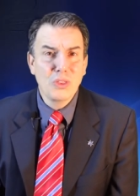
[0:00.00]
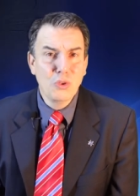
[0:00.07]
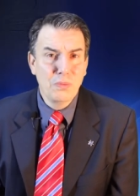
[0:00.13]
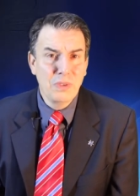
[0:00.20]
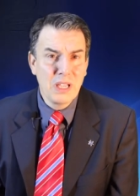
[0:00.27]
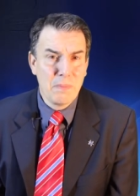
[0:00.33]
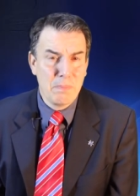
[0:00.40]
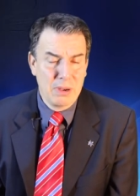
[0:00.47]
to
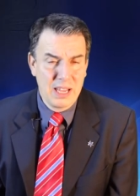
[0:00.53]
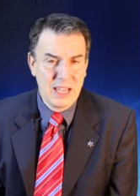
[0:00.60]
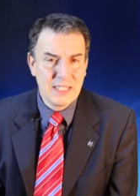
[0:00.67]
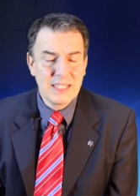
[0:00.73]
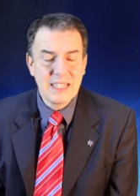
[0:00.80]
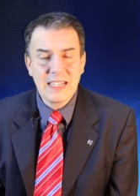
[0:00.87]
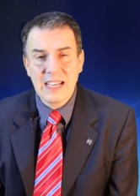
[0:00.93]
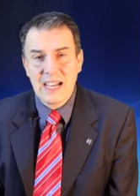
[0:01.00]
be a
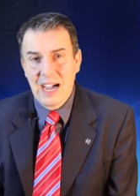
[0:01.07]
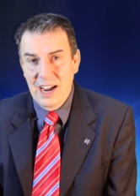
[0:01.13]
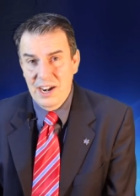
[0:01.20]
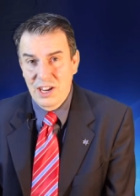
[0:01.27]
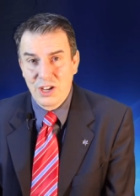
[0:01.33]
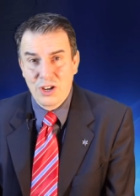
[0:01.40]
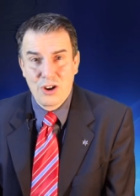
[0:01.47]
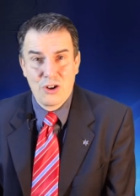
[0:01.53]
blessing
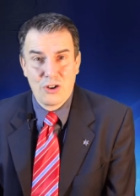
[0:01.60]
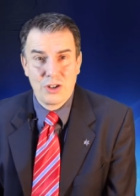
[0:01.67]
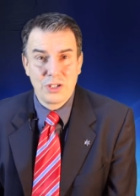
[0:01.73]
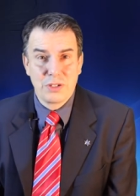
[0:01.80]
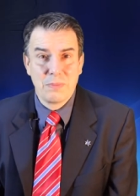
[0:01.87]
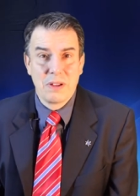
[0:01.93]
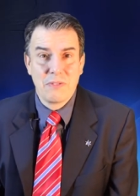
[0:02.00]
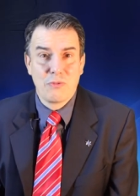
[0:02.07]
and
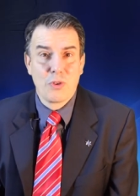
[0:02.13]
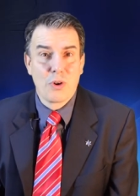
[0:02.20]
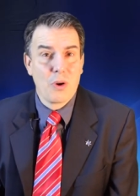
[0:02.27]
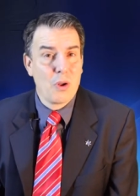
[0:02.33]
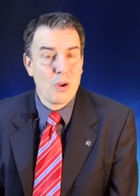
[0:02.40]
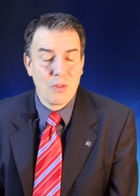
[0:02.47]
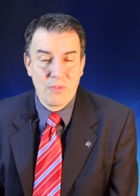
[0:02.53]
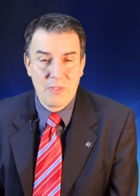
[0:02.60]
encouragement for
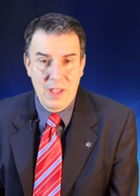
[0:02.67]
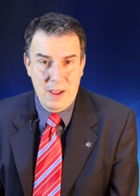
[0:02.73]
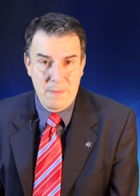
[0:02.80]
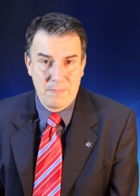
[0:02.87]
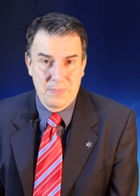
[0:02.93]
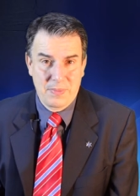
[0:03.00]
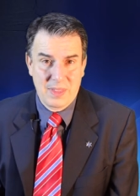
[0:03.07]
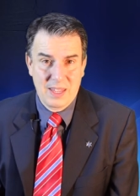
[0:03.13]
all of
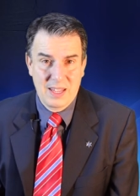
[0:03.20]
them.